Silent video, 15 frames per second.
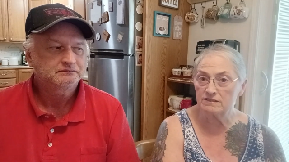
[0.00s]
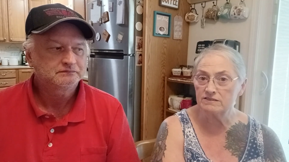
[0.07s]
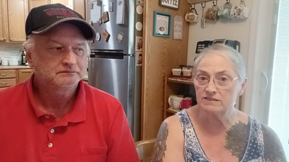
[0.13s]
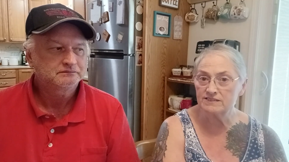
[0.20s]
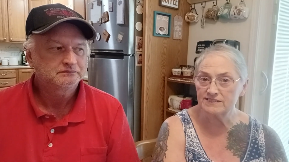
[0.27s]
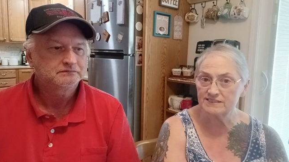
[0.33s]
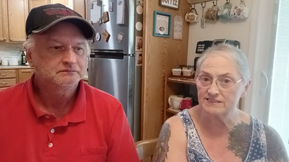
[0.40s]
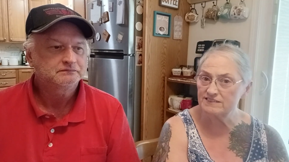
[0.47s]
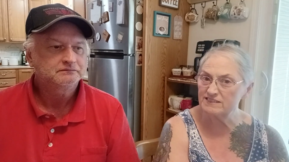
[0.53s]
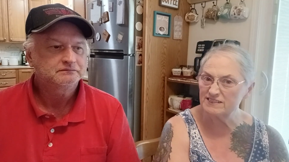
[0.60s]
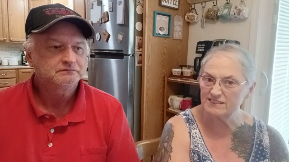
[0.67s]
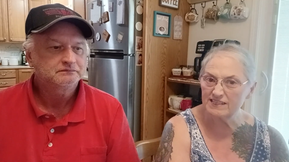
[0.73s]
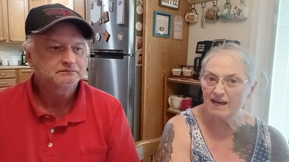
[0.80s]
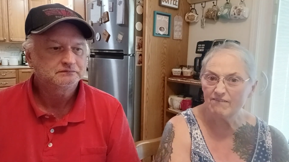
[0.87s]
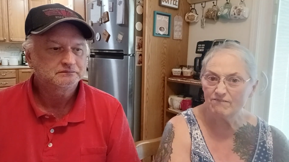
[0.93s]

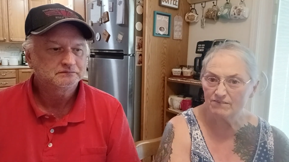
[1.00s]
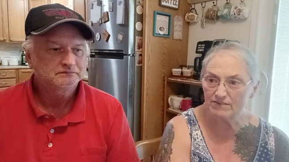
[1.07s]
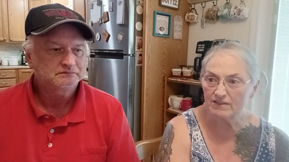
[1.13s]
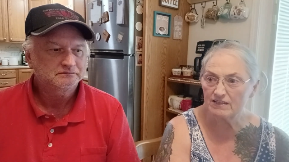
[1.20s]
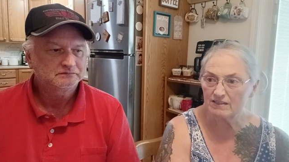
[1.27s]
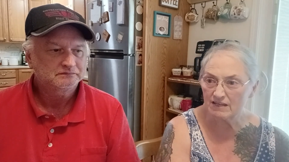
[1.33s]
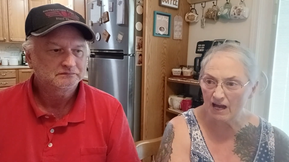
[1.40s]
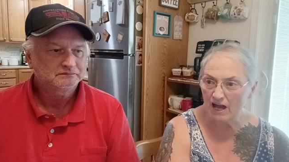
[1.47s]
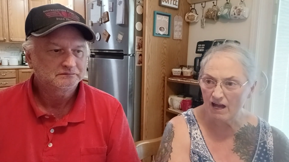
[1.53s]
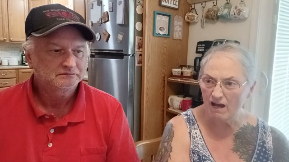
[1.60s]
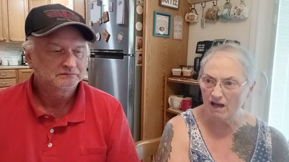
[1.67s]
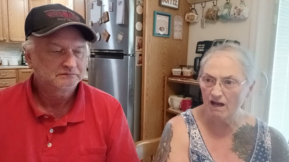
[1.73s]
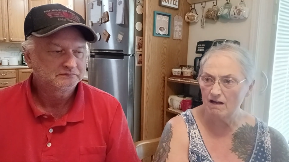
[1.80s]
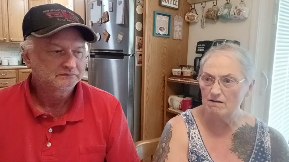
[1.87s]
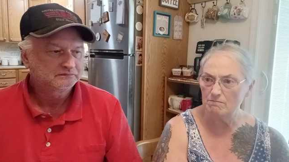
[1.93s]
Speaker 1: stuff,
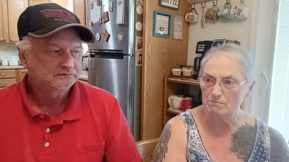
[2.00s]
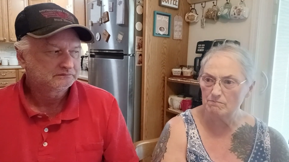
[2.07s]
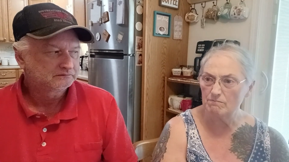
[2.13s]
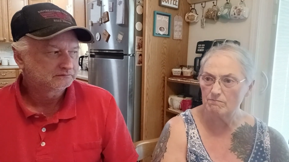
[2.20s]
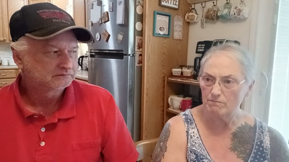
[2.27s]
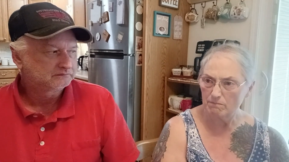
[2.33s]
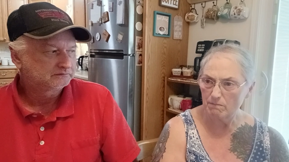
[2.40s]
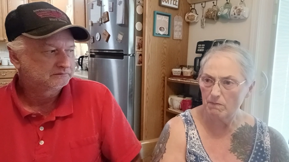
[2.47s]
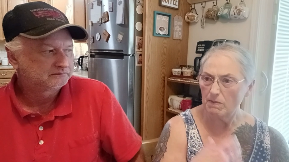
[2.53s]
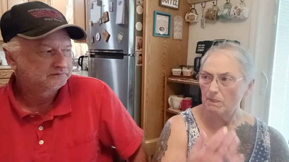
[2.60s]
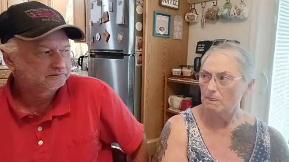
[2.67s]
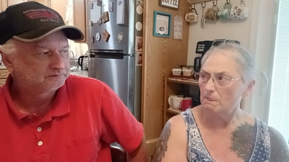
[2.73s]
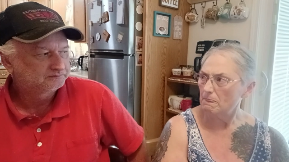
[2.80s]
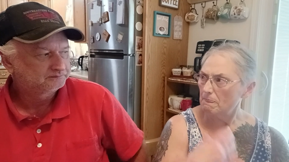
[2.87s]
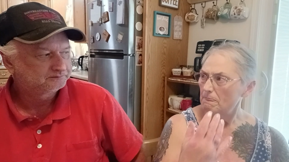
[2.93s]
um,
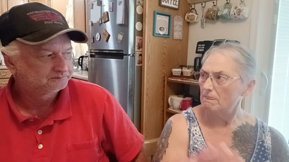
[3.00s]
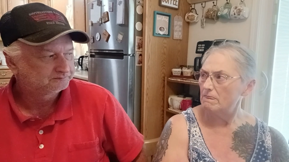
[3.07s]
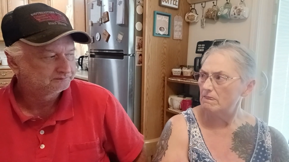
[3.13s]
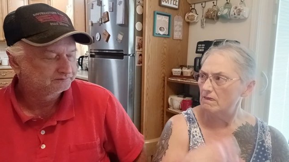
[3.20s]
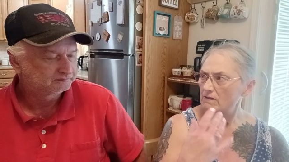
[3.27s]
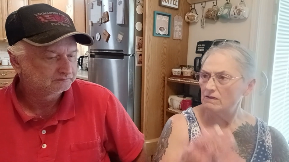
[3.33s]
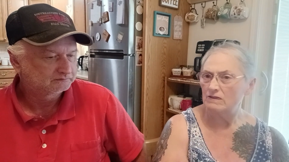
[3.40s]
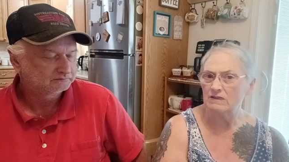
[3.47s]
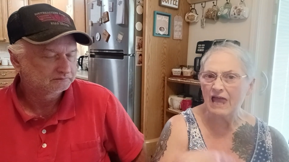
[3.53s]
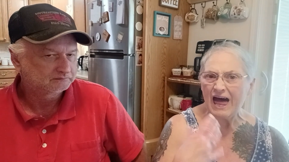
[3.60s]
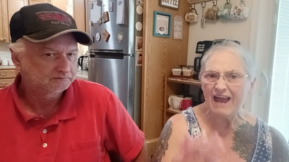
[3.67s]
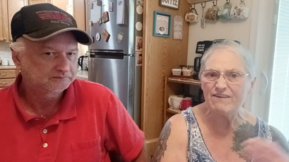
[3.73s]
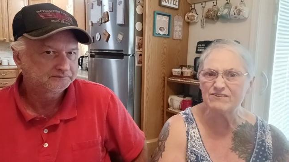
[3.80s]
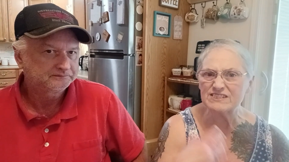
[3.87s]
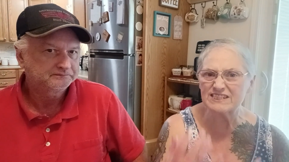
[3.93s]

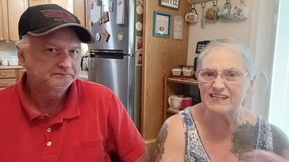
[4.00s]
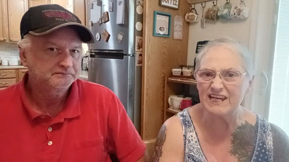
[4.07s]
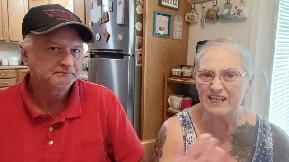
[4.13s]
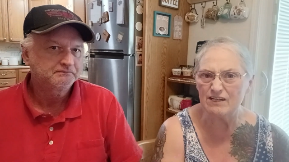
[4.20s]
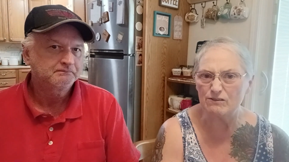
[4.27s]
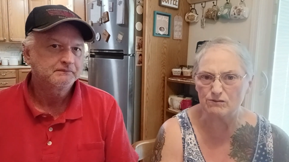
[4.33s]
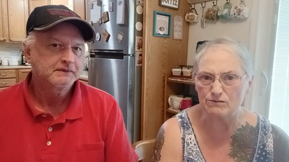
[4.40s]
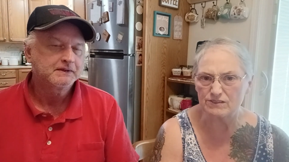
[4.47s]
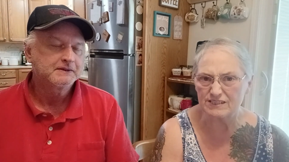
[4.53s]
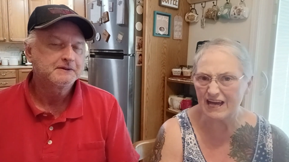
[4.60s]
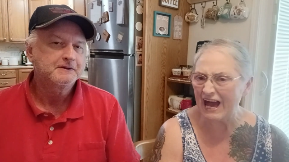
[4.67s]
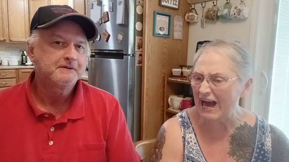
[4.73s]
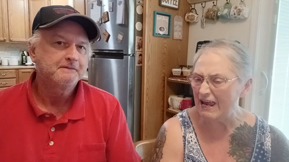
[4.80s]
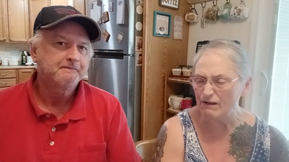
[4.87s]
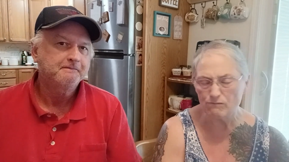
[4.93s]
life skills.
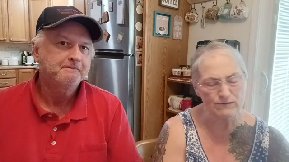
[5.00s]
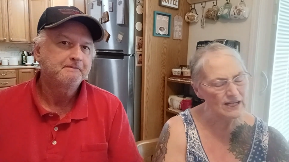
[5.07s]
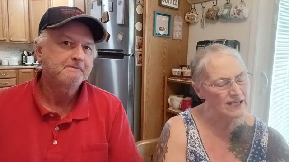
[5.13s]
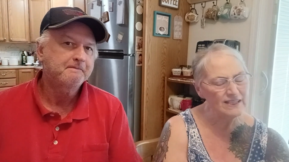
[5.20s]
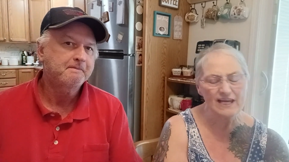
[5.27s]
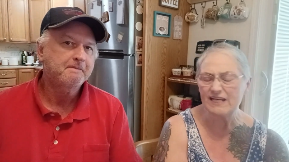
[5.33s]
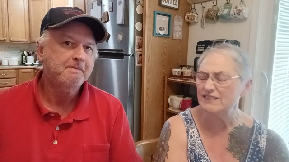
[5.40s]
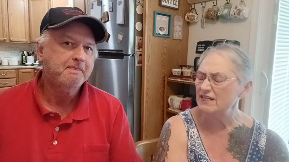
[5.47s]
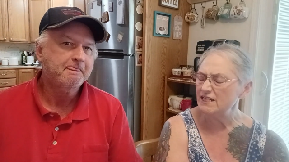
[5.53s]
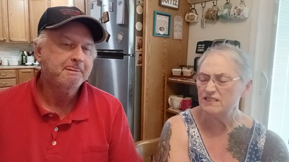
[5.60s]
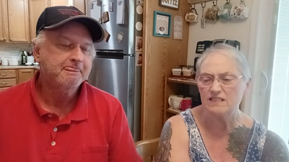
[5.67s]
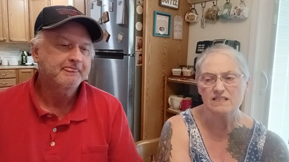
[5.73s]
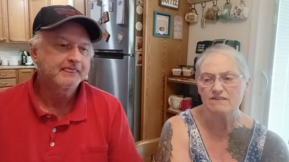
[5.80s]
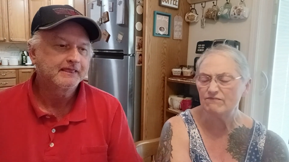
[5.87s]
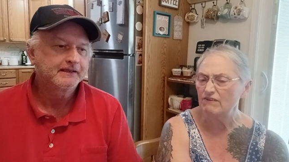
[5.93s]
I don't think they teach
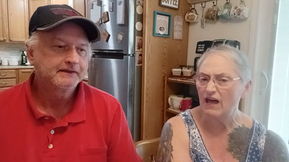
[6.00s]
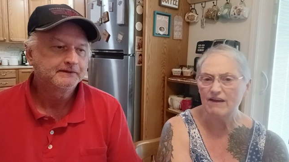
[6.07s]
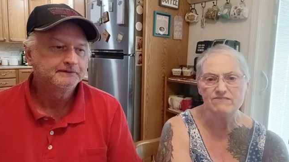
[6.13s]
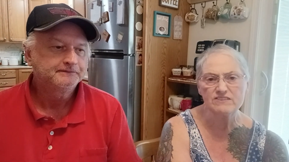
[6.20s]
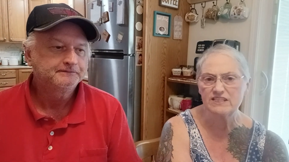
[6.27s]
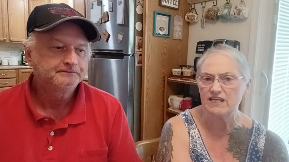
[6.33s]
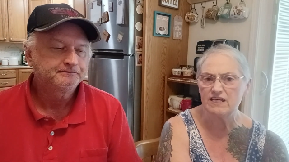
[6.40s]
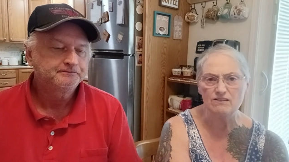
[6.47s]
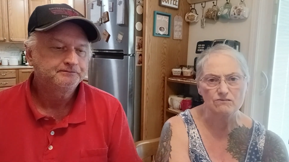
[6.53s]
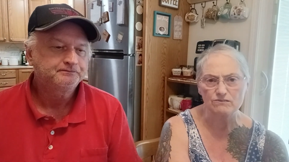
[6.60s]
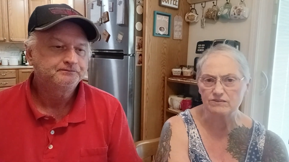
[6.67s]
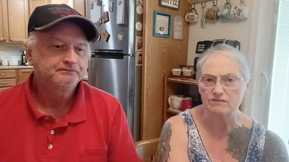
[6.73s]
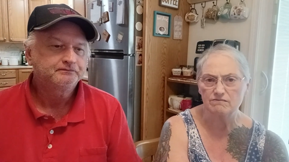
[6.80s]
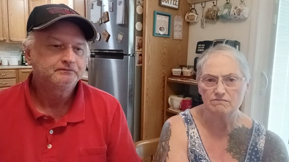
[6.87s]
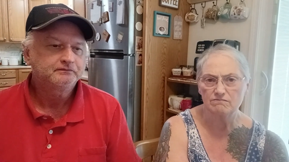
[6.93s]
enough life
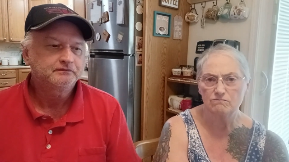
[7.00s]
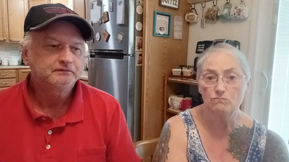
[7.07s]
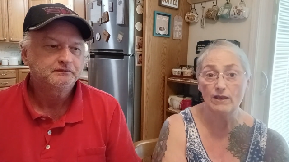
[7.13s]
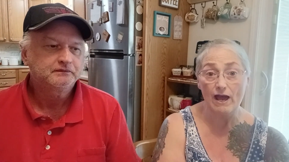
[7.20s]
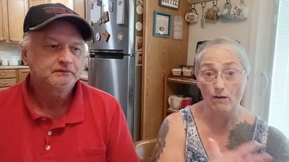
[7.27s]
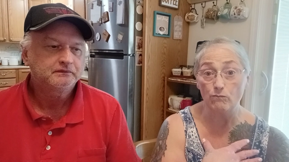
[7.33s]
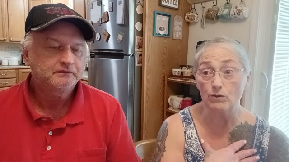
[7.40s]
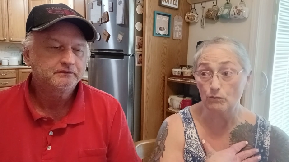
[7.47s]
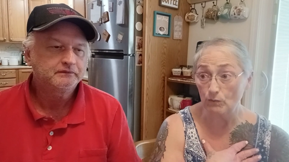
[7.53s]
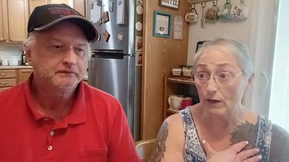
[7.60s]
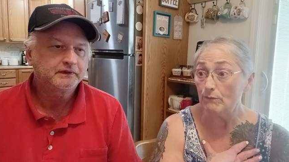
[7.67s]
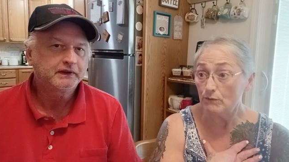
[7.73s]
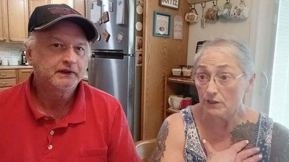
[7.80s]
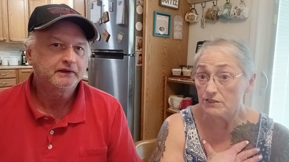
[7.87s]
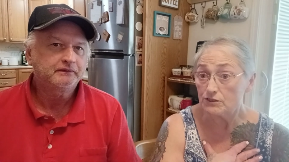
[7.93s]
skills. Now, when we yeah.
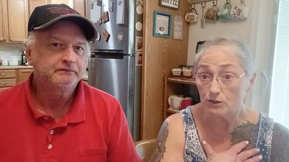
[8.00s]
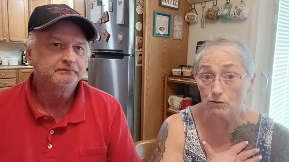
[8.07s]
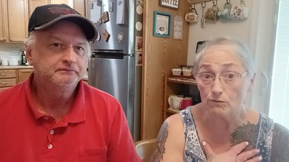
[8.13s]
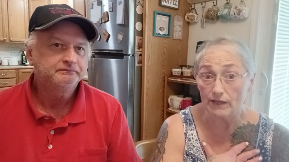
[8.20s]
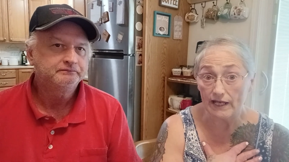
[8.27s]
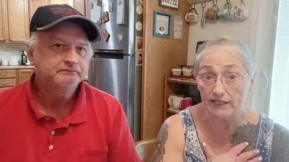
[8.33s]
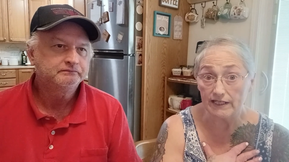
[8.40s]
were in school, they